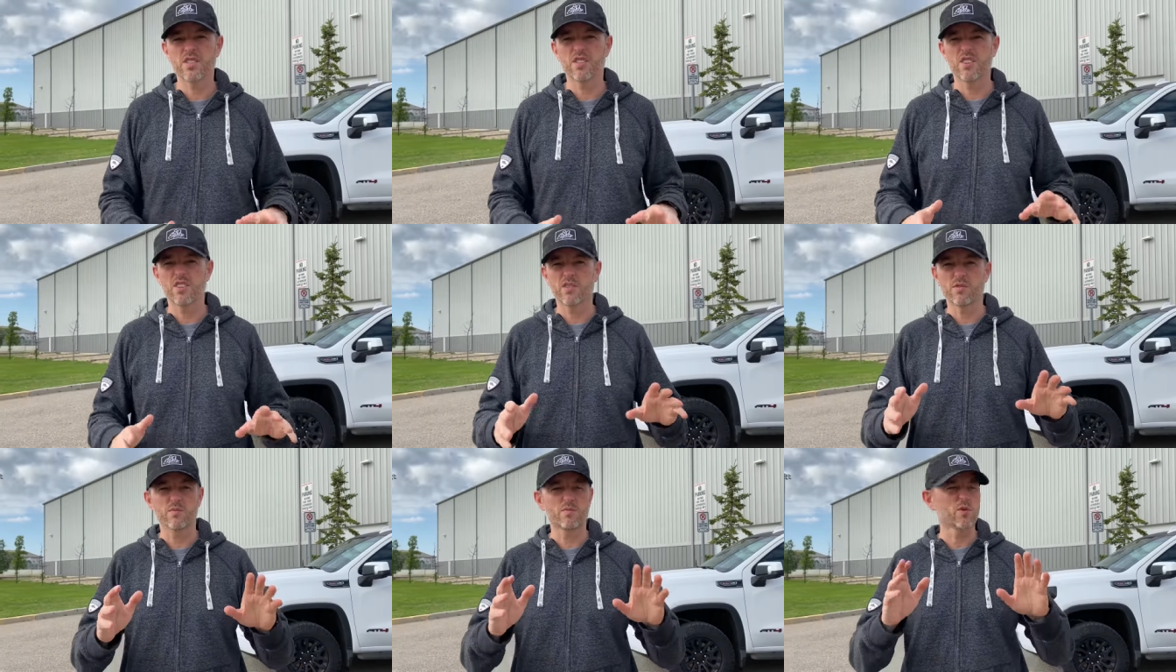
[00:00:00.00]

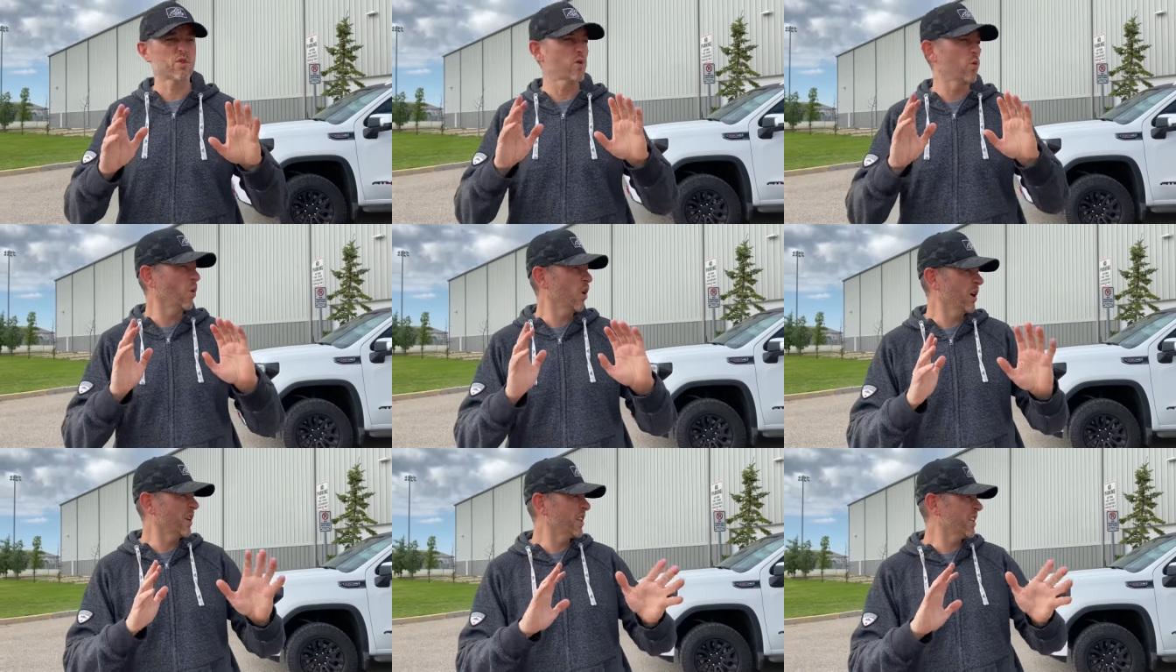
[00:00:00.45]
There's
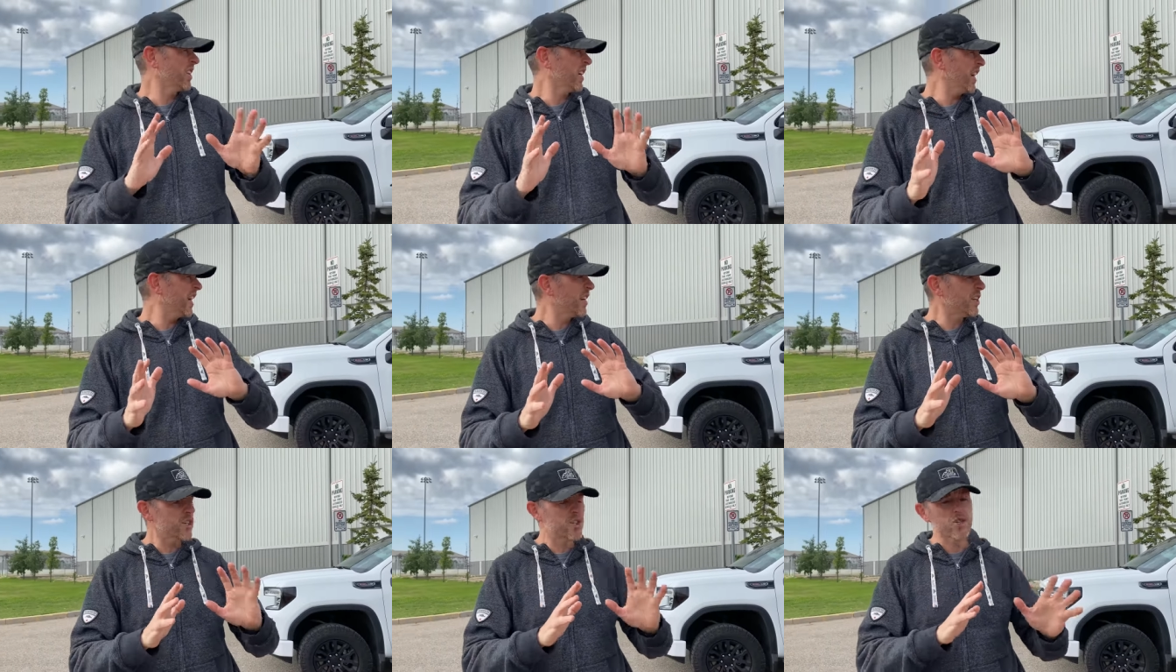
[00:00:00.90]

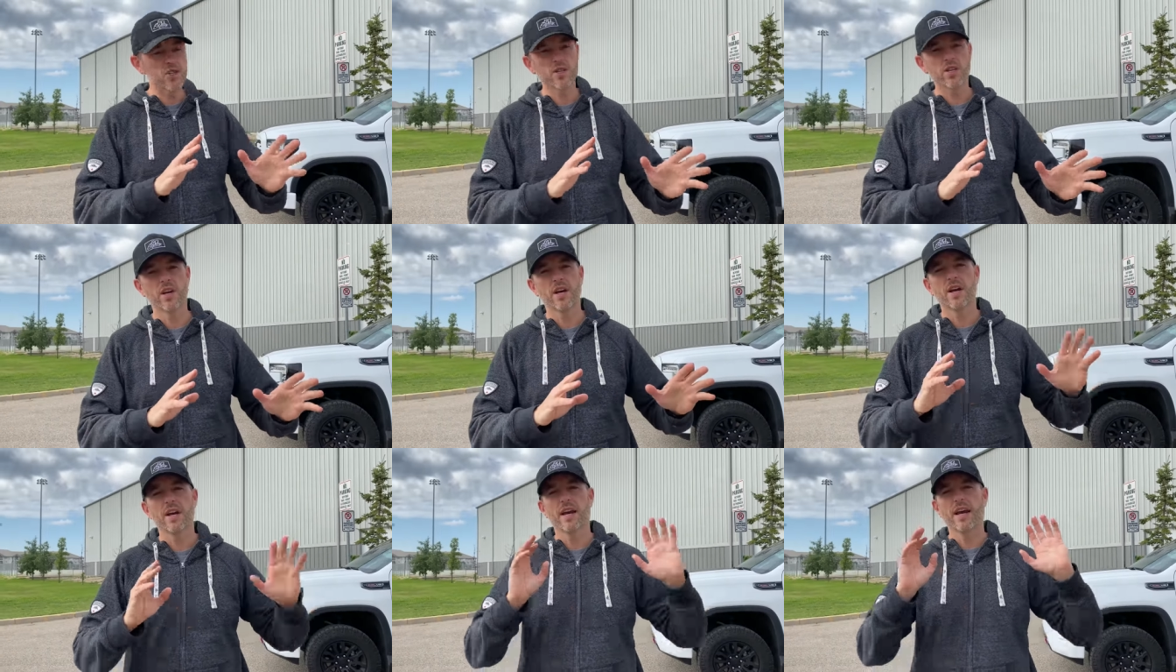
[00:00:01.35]

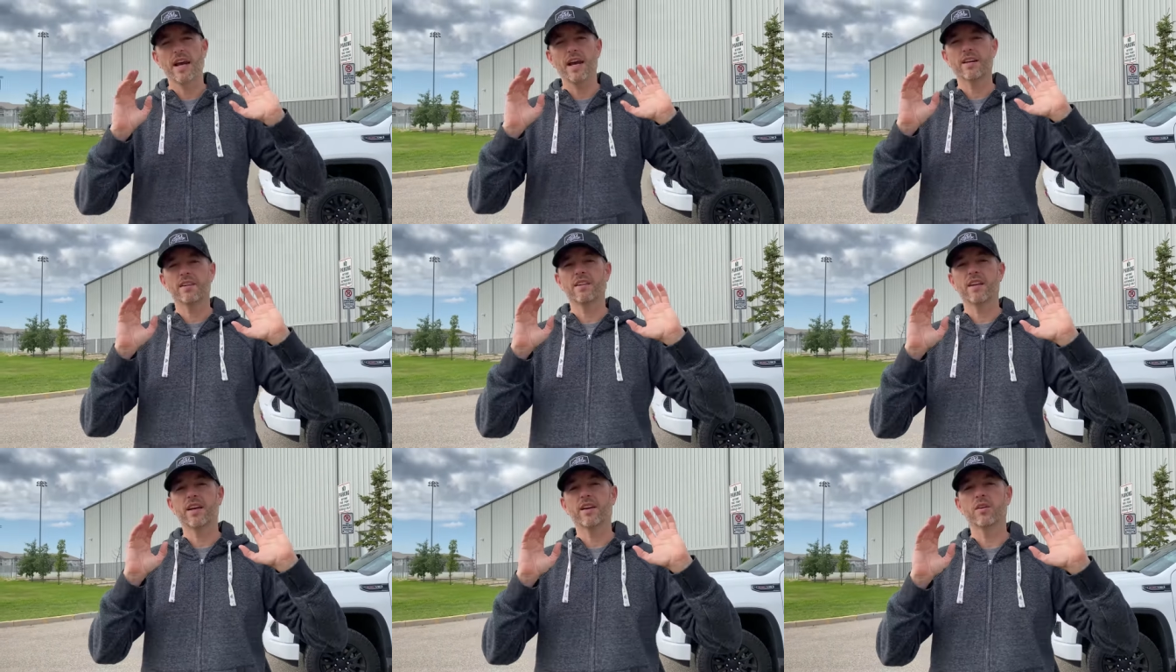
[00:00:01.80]
20-ish,
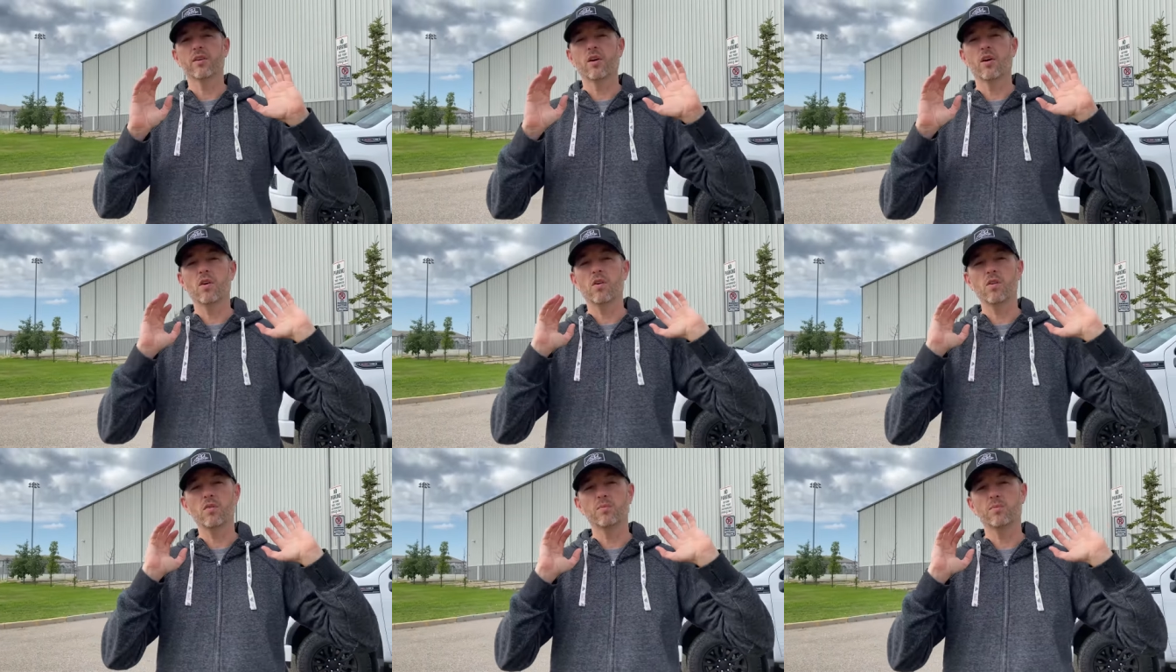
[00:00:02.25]
and they are
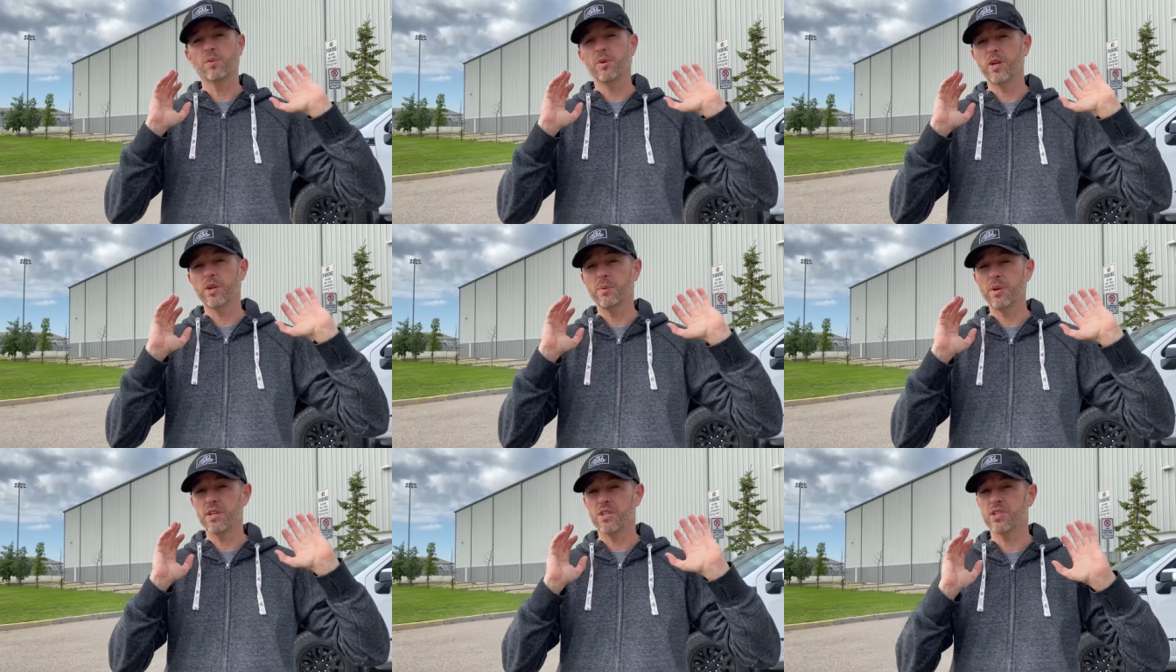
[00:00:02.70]
all
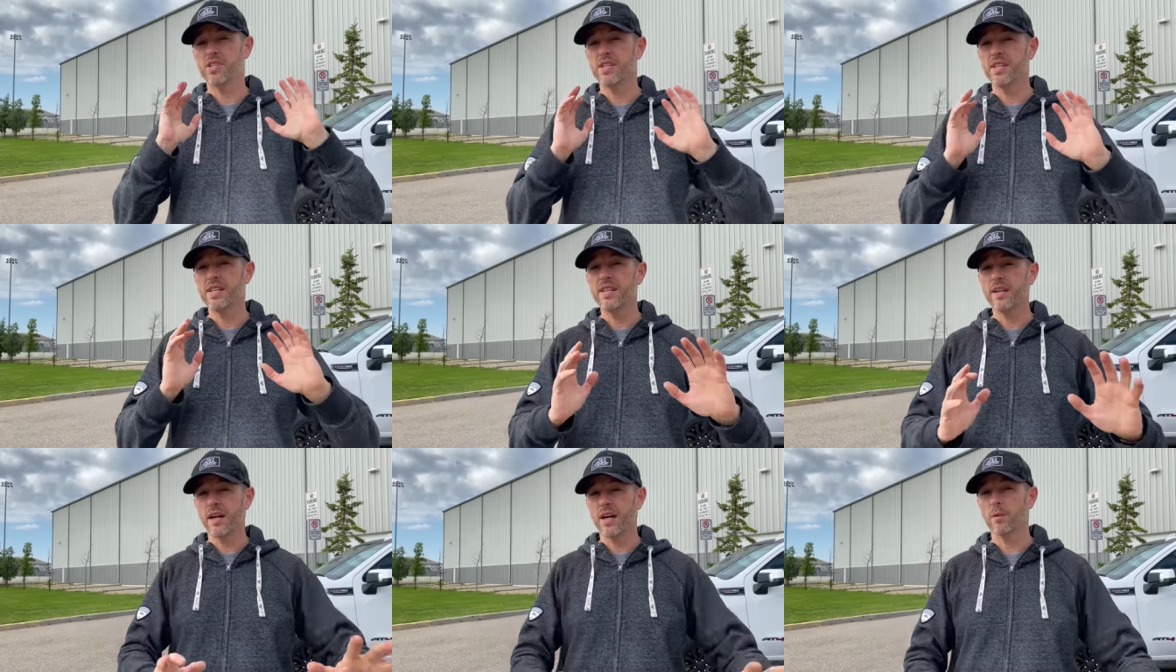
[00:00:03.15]
pretty much
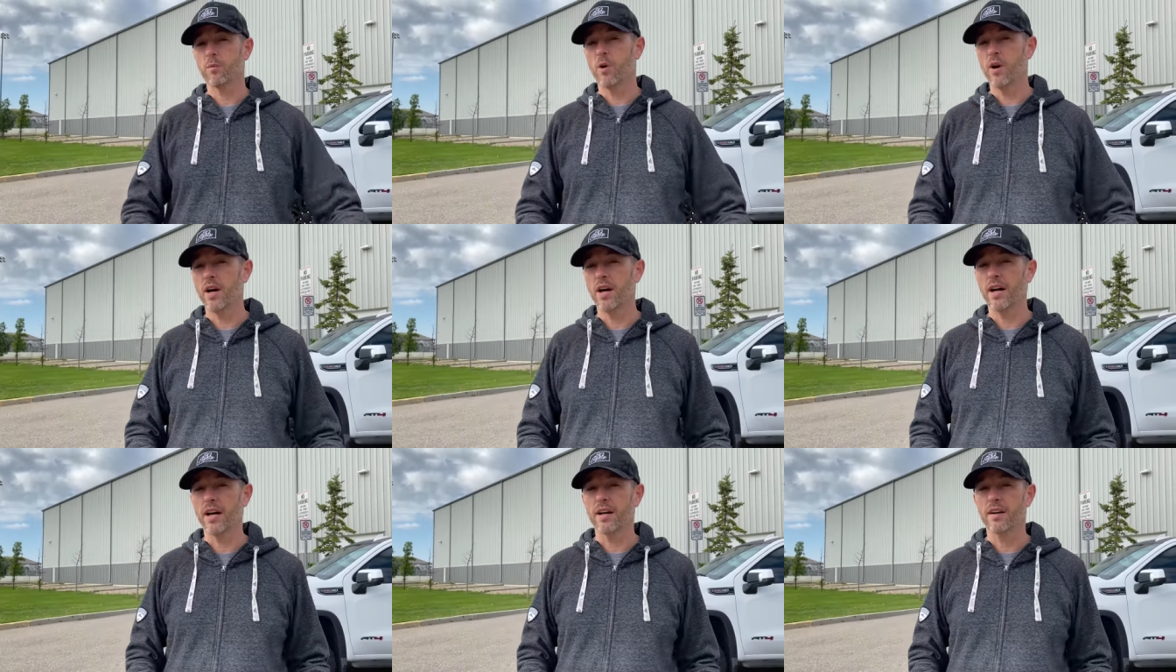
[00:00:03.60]

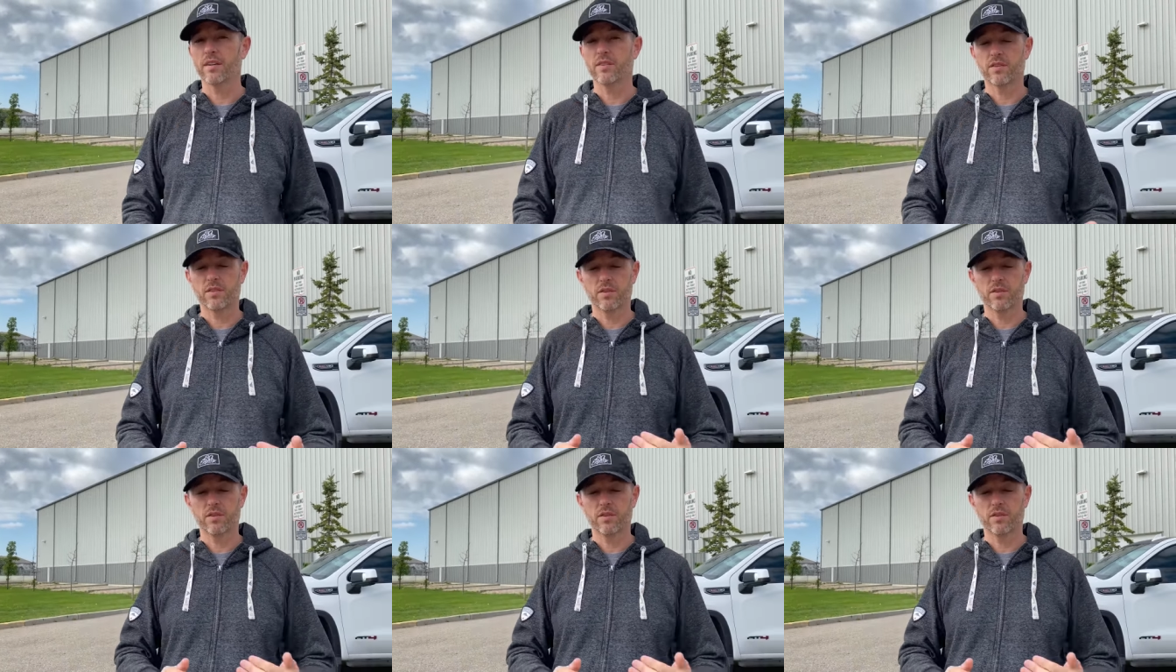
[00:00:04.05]
DIY.